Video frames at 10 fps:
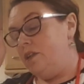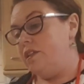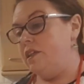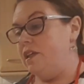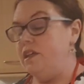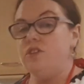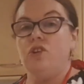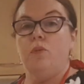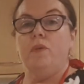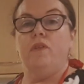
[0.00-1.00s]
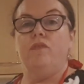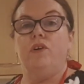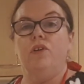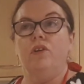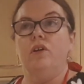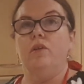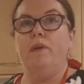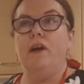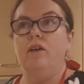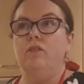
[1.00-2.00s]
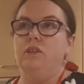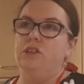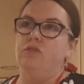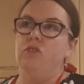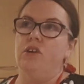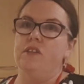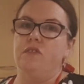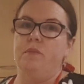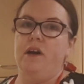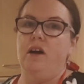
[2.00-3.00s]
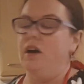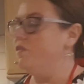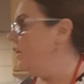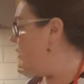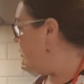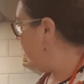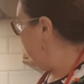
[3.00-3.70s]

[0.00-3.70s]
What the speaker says: to heat up to rise for about half an hour.